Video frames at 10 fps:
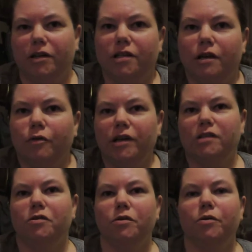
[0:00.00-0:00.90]
It's going
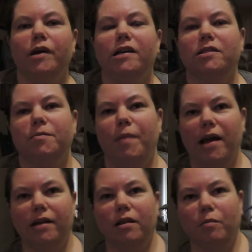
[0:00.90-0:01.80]
to
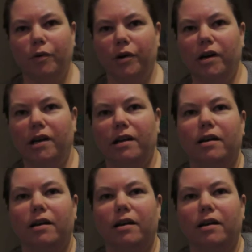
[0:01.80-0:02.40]
expand the board,